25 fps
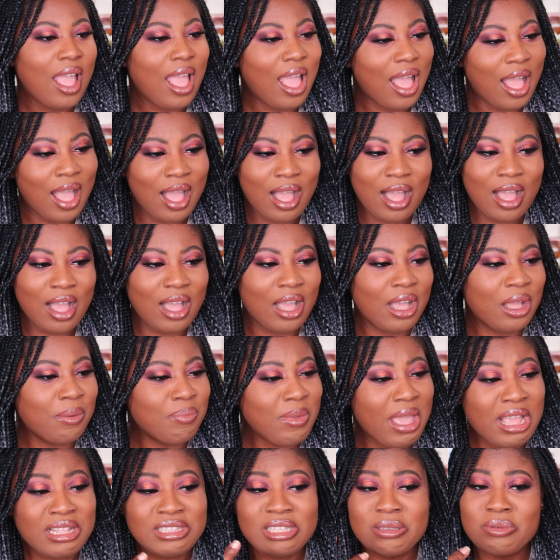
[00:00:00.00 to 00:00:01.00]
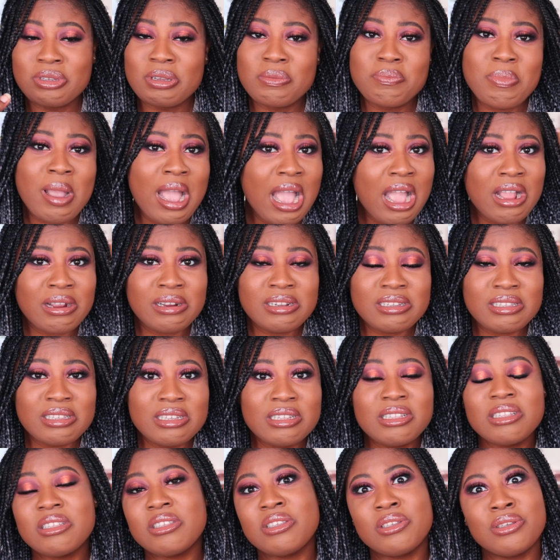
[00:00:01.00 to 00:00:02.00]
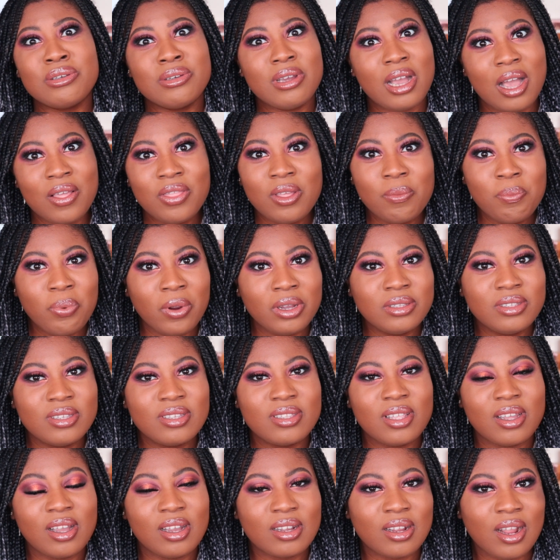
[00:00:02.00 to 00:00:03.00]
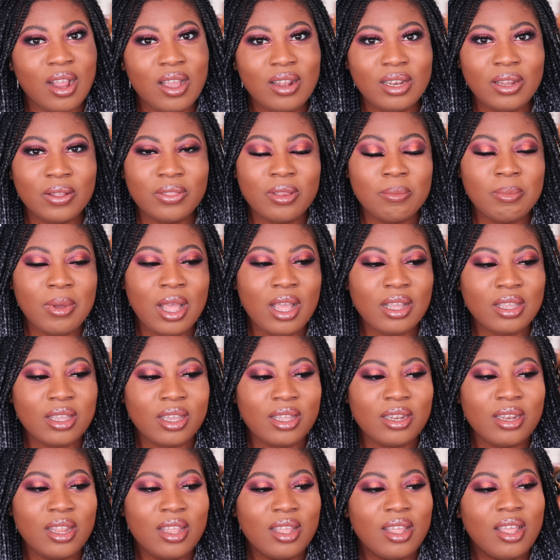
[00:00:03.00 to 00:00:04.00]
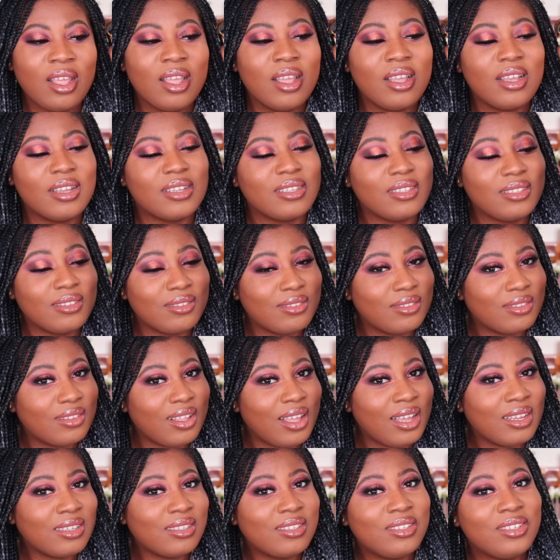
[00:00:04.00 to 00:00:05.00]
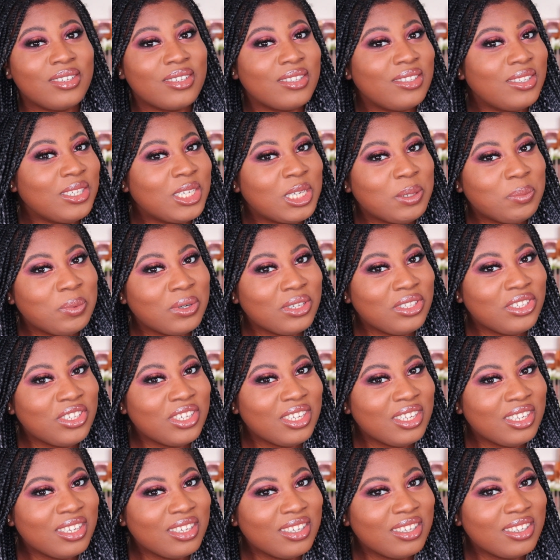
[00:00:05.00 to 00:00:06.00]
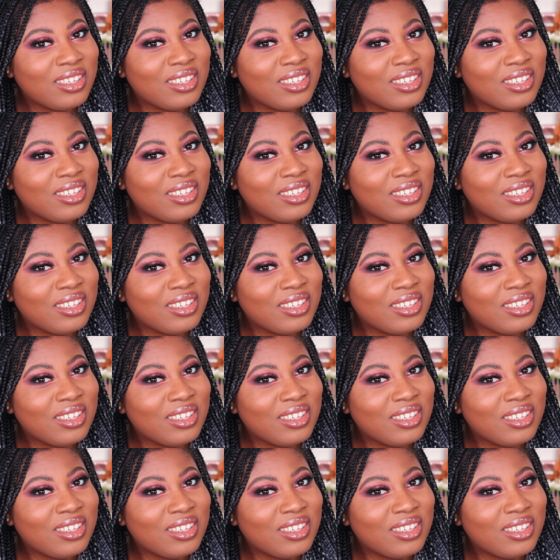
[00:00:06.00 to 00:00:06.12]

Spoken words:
and some comparisons to other bronzers that are currently on the market, I suggest you keep watching.